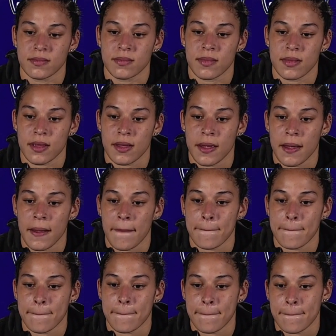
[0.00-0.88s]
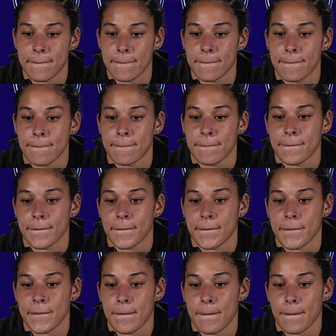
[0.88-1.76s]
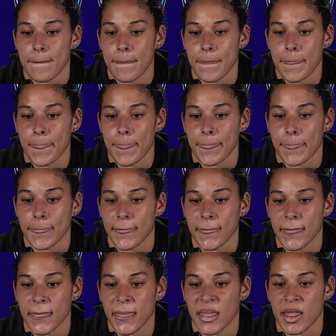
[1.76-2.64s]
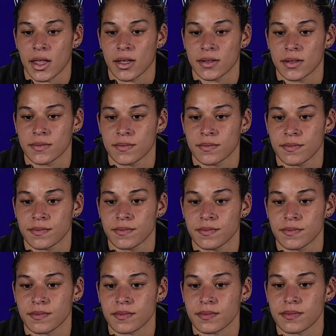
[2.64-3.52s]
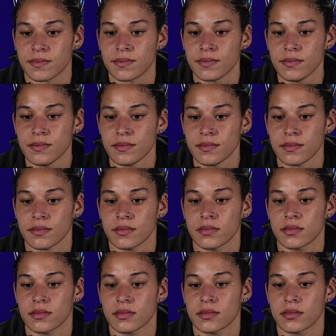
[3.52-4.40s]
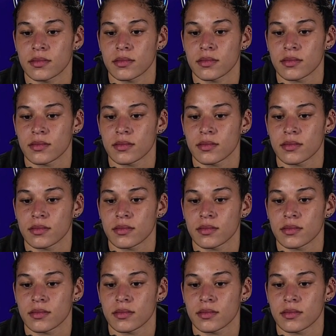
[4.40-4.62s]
Our next question comes from Shannon Ryan with the Chicago Tribune. Go ahead and ask your question.